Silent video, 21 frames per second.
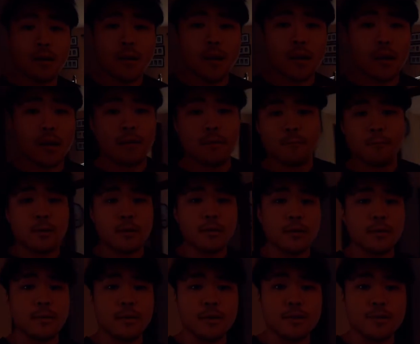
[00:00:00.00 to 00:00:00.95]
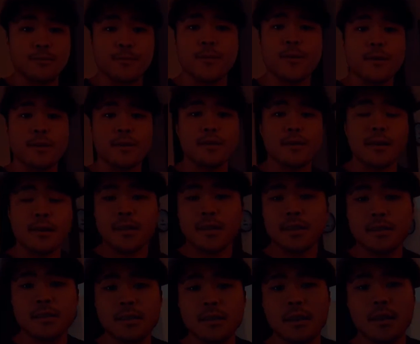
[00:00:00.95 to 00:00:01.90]
and one of the most important
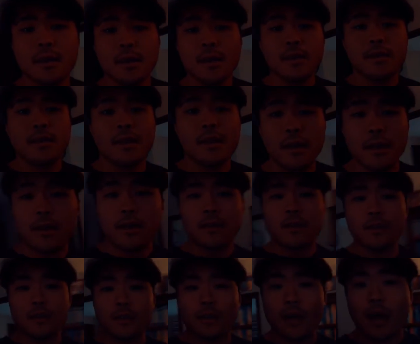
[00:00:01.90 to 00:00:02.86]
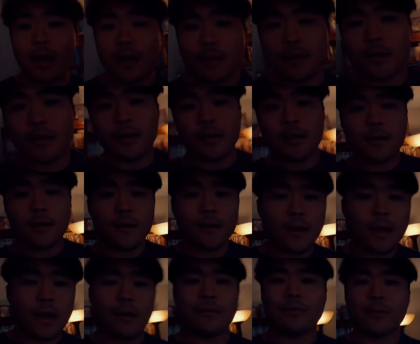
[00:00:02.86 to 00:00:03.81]
things that I think
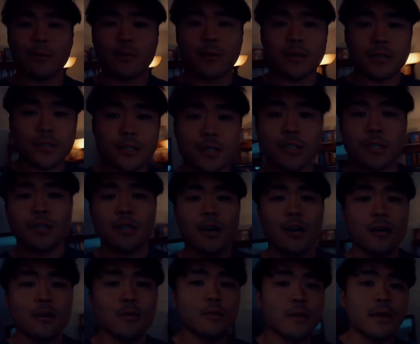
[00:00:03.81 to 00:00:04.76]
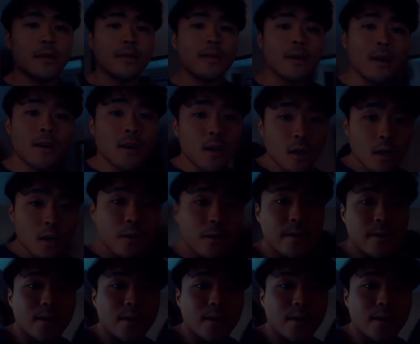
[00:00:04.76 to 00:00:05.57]
everyone should know when going